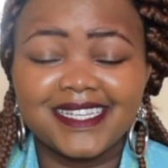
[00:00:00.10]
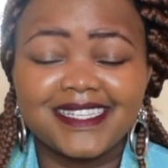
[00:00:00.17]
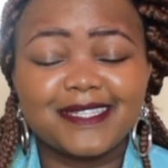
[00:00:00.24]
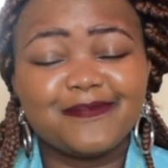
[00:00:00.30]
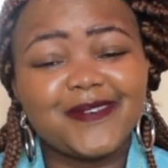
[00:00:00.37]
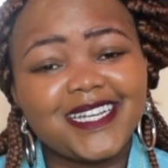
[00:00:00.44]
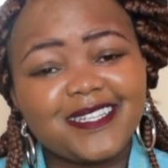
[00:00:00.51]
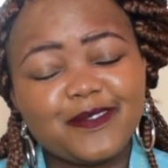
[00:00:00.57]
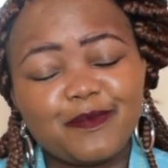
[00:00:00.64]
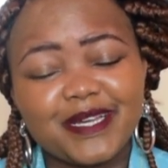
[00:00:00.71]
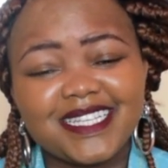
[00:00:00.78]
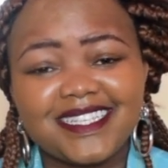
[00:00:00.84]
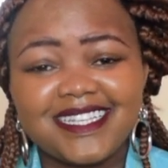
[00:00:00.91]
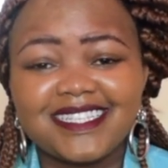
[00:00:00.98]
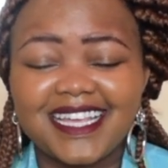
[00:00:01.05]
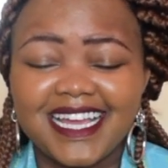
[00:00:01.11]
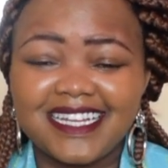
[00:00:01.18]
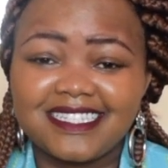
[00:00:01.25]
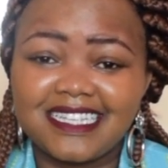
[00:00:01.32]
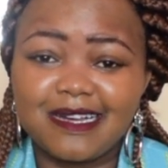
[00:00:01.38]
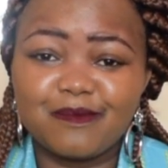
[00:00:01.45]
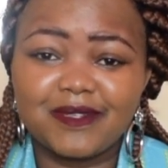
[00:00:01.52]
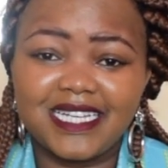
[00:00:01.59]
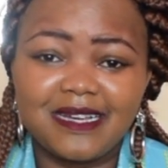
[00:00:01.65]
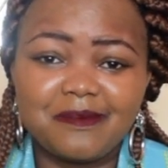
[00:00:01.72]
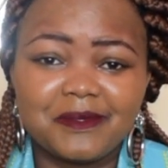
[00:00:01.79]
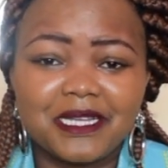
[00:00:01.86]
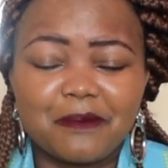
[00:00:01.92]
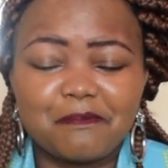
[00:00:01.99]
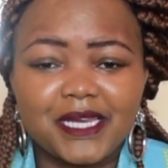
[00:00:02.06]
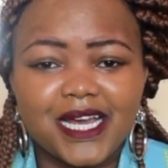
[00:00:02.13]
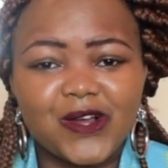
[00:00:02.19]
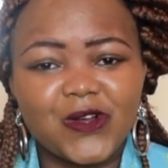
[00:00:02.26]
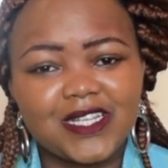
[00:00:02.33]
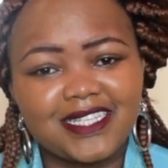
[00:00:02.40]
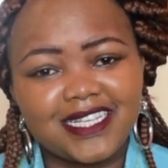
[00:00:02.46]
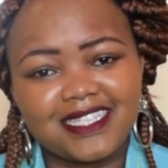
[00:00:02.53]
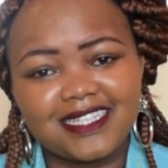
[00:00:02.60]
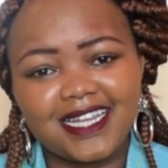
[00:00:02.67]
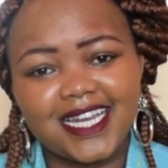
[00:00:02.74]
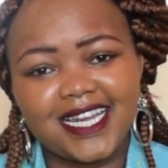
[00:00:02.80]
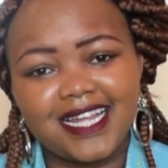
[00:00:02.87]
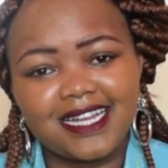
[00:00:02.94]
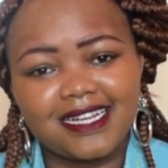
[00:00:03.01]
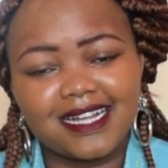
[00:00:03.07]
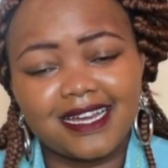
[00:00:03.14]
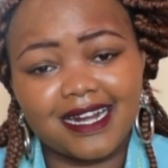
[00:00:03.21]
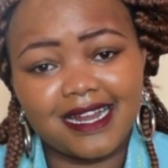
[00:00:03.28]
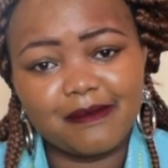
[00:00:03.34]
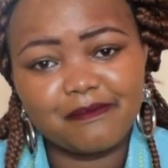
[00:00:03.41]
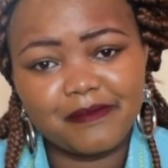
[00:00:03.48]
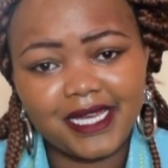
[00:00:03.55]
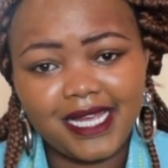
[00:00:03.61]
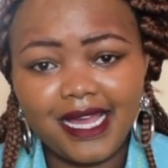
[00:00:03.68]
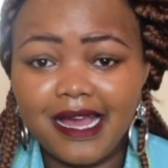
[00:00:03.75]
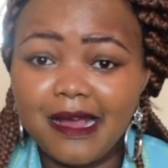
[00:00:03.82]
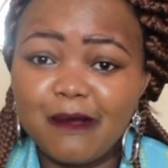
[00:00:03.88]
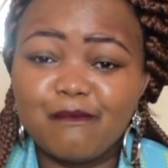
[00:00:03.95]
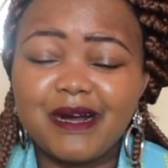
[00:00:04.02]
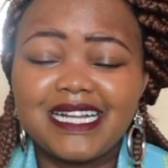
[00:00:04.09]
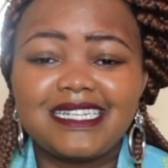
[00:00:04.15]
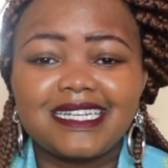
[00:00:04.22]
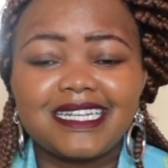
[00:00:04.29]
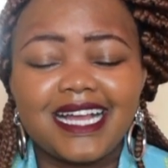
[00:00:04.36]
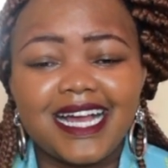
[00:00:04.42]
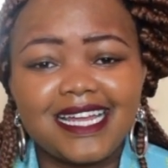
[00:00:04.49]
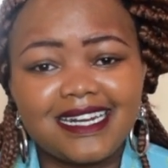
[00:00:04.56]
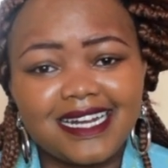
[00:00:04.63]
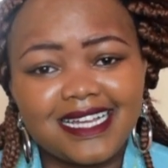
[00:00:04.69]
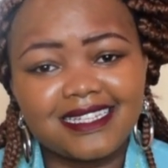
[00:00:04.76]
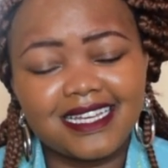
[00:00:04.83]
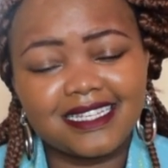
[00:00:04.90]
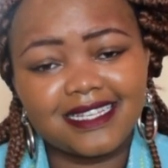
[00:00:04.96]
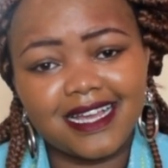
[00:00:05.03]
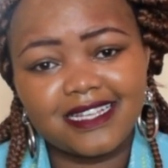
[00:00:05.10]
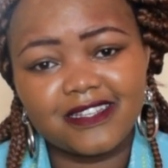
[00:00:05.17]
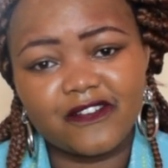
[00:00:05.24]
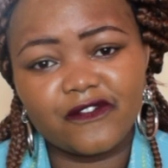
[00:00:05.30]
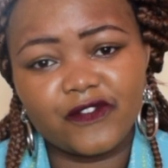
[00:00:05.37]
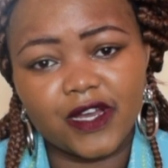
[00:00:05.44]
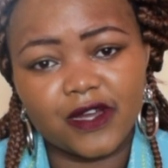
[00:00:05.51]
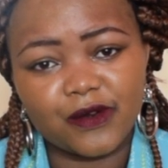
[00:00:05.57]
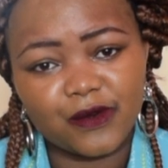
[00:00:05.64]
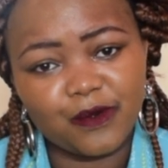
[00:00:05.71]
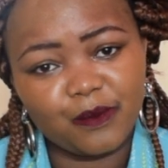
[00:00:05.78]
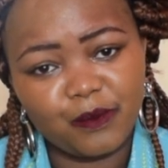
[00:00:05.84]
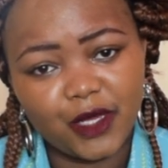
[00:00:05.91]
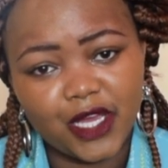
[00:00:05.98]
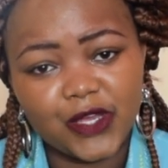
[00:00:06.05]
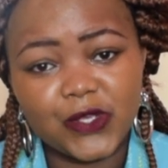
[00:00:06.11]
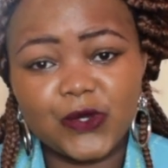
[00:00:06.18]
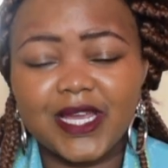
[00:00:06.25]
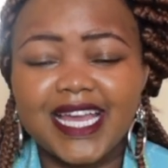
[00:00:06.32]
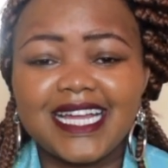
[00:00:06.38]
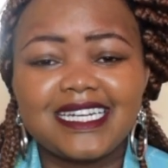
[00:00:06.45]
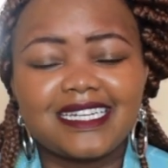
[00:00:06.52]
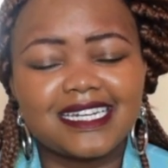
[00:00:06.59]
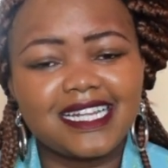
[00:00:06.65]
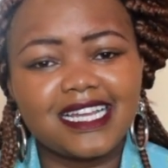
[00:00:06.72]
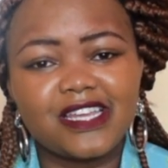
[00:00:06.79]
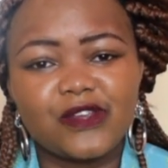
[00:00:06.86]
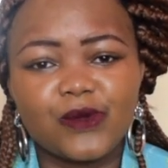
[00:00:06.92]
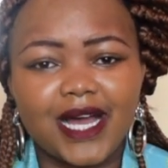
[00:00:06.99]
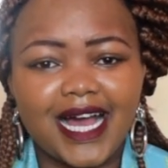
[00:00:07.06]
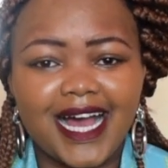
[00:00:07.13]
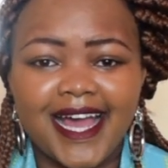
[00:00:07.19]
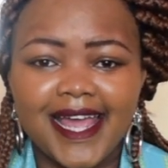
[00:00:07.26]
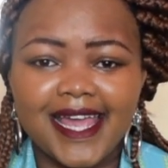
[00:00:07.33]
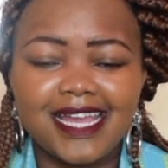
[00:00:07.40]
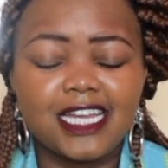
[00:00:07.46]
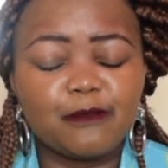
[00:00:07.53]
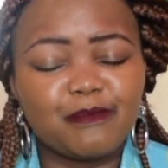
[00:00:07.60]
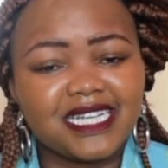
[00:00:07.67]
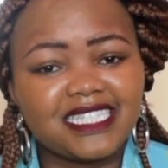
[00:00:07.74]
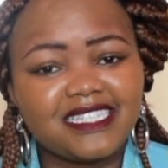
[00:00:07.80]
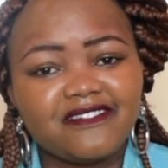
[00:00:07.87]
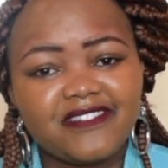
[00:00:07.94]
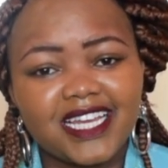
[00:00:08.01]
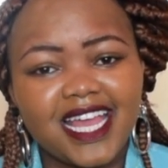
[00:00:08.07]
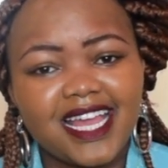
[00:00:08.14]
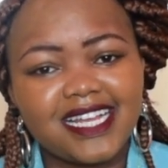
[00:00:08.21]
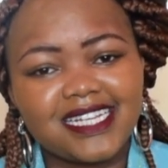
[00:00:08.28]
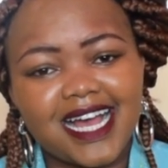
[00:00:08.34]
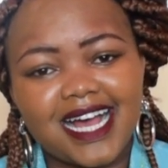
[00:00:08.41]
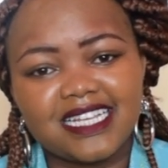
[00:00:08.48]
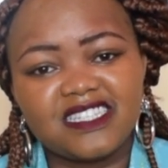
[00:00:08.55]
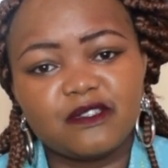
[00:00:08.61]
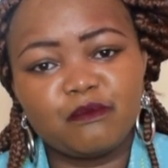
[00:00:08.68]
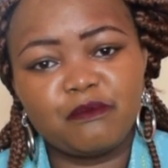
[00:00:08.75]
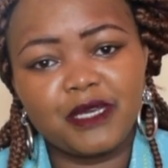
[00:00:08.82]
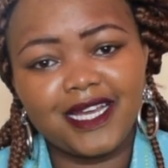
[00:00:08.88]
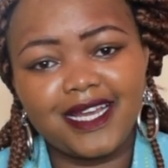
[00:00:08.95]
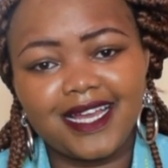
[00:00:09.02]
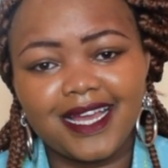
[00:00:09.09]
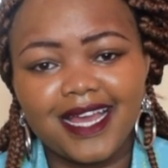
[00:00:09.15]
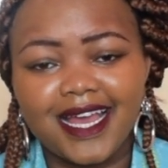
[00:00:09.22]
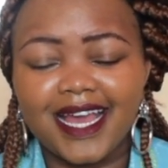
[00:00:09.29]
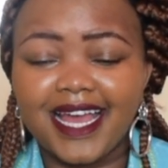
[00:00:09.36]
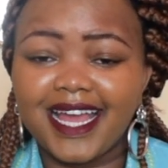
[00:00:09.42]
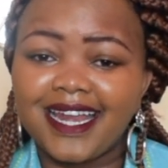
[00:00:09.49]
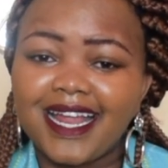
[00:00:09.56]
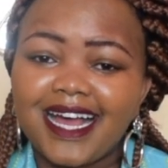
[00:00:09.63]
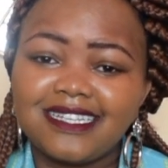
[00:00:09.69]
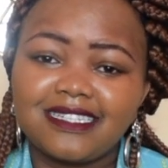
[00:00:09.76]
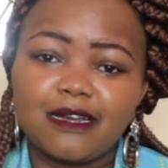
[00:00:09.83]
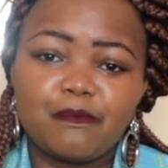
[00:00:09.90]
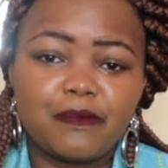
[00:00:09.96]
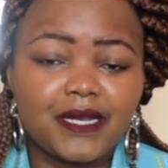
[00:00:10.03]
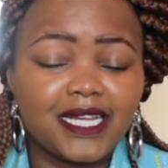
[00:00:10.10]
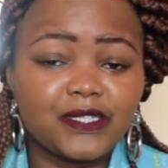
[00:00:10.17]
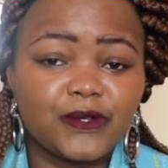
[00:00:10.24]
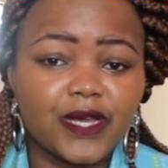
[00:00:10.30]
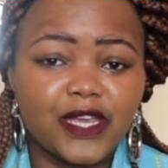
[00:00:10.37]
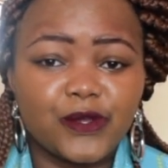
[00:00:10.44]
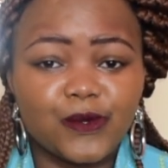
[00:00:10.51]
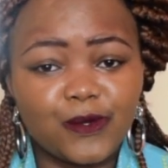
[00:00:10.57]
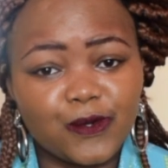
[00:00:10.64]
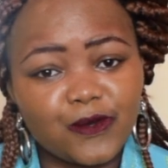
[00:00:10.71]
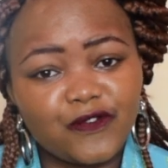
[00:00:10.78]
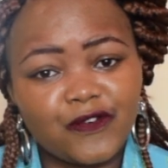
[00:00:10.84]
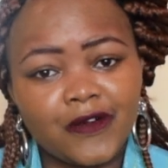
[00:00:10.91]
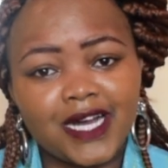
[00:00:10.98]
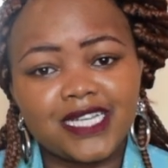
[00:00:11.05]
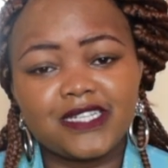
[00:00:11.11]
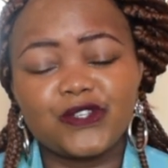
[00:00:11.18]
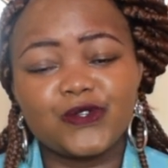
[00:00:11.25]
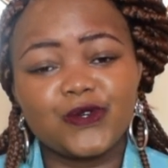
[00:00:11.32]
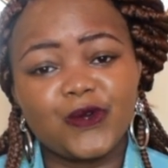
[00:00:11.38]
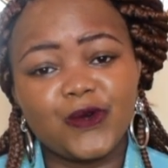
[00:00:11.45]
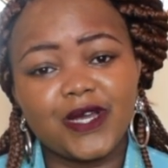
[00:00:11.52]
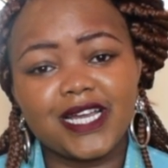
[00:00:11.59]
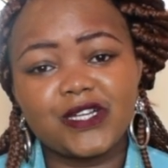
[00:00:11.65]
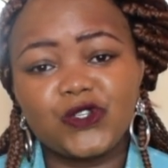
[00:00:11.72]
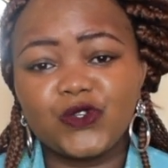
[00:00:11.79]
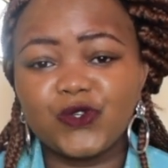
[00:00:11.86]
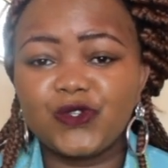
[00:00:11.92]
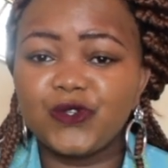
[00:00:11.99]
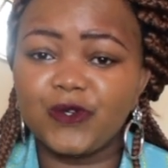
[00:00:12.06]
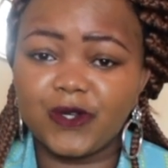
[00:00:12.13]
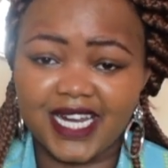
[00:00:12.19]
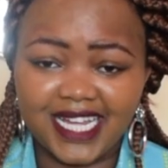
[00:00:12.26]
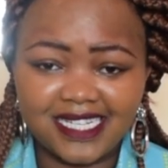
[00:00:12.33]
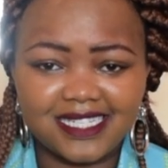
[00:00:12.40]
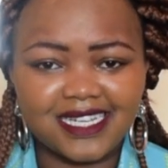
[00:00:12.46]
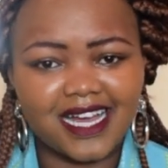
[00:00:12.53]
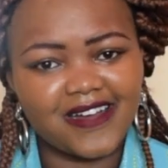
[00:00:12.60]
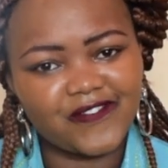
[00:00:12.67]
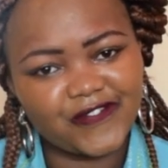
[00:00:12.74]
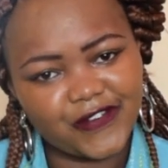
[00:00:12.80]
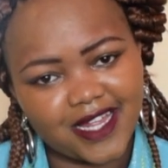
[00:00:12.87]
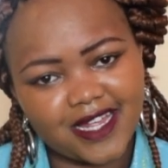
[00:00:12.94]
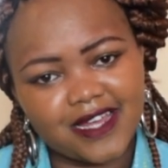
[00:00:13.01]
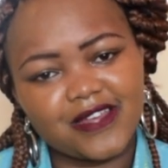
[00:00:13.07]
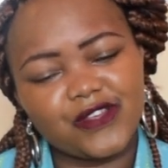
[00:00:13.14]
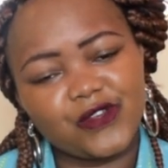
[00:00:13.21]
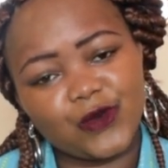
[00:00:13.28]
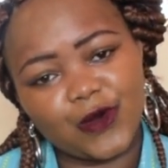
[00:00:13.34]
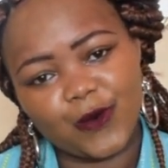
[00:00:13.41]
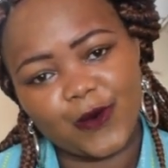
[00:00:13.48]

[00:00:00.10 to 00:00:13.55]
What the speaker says: Small spaces can sometimes appear congested and crampy, but regardless the size of your room, you can trick your eye in perceiving it as big and as a place where you look forward to going to rest after your